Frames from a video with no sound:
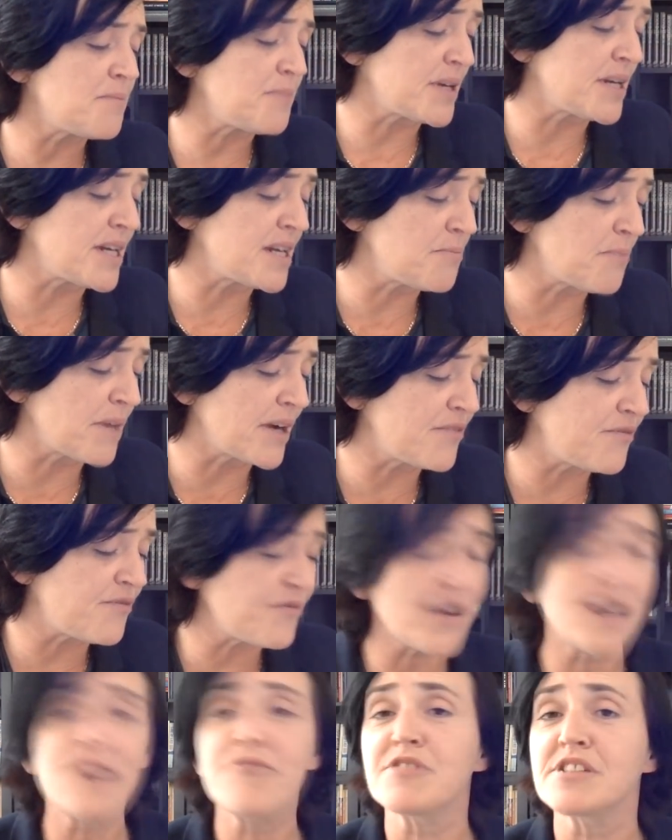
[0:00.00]
be my
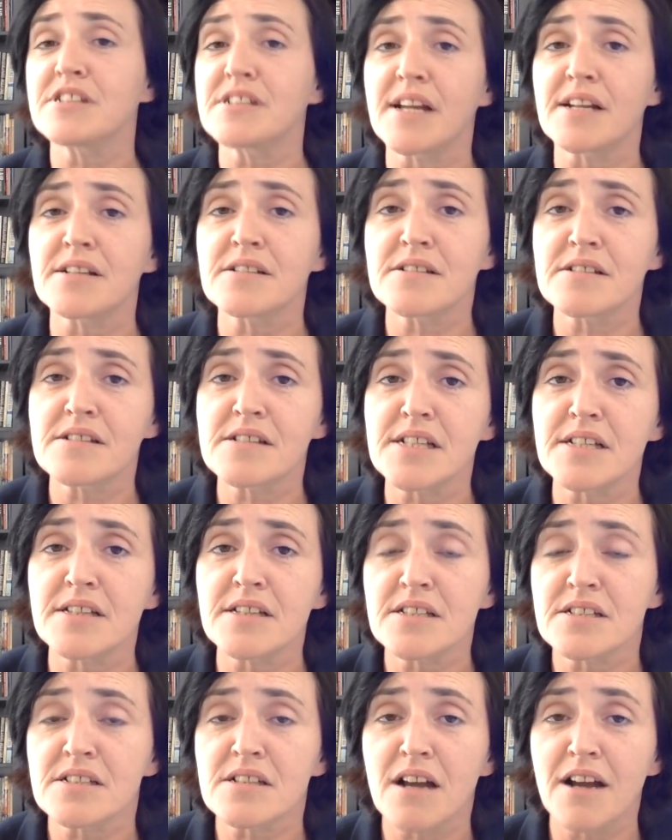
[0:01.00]
favourite sentence in
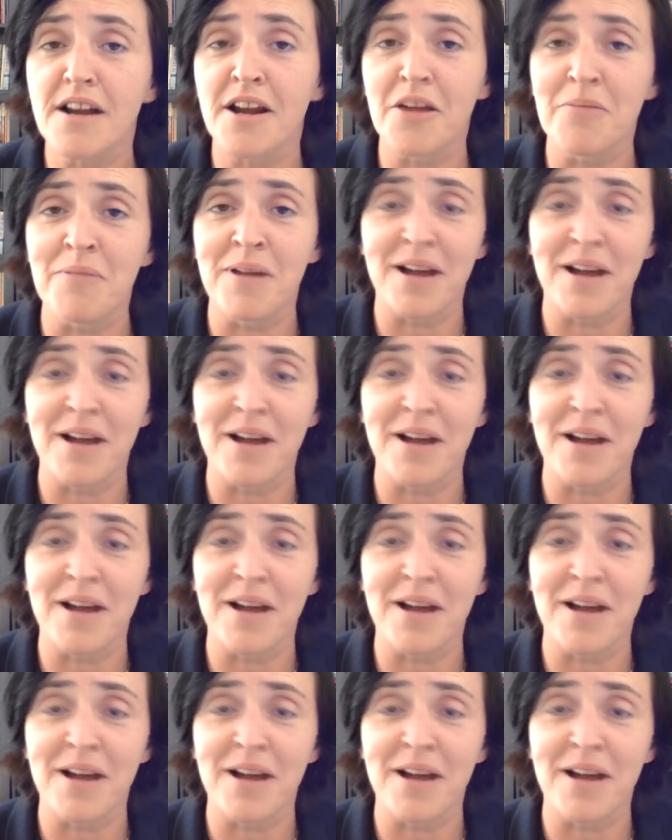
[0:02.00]
the entire